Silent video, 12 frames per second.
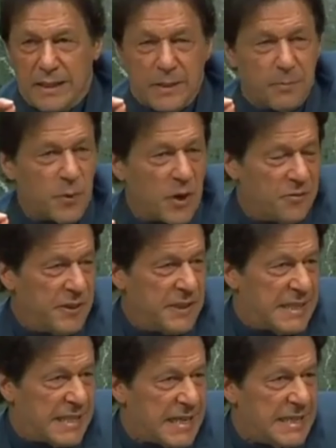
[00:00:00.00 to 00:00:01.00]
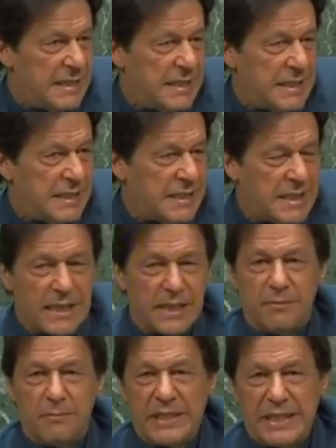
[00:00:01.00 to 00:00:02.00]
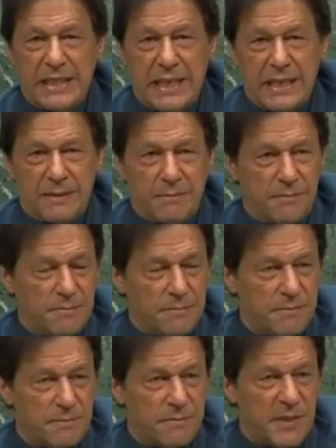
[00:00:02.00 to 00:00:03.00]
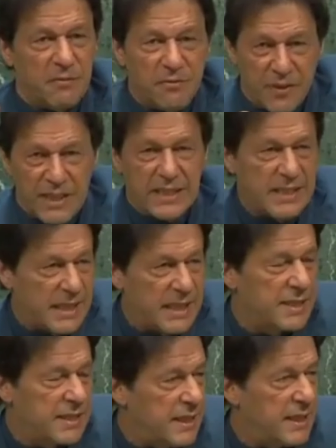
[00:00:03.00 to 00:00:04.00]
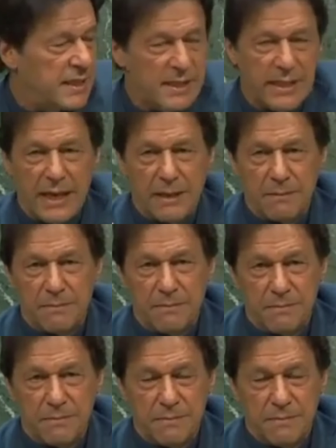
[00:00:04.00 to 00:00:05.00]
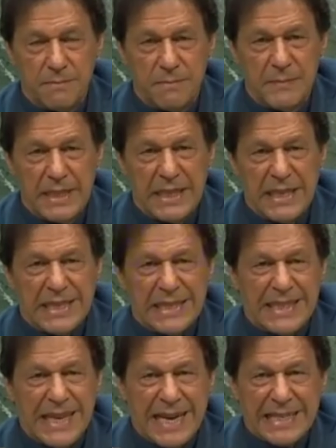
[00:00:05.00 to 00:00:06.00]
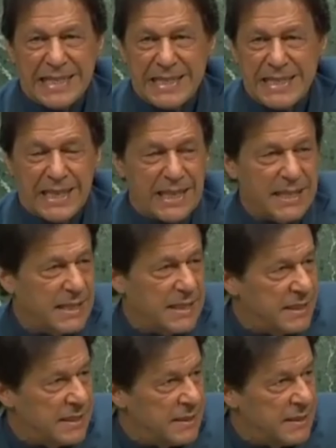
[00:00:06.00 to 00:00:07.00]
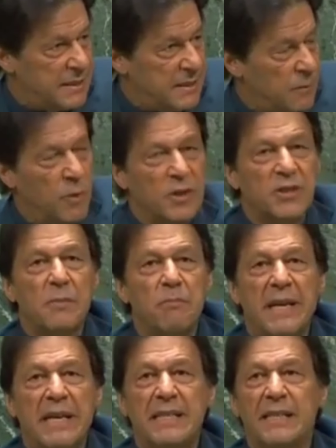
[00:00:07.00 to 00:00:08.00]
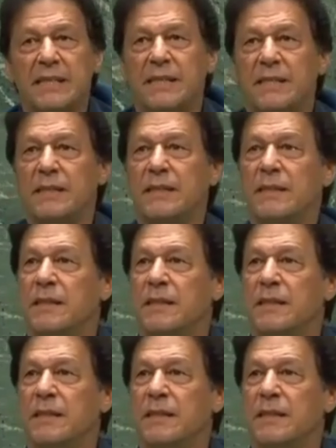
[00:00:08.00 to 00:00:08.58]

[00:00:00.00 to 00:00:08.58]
The Prophet created the state of Medina, the first state in Islam. That state was the basis